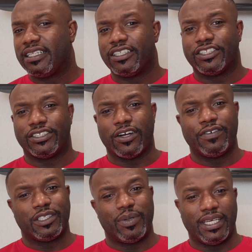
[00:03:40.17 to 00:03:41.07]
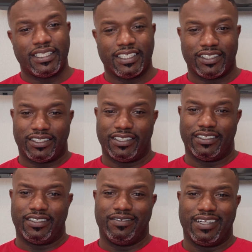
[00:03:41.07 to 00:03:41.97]
the service piece is
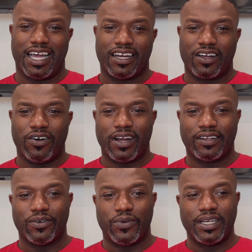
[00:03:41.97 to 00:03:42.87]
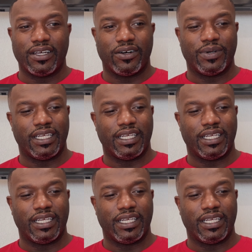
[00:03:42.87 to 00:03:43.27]
kind of going out the window.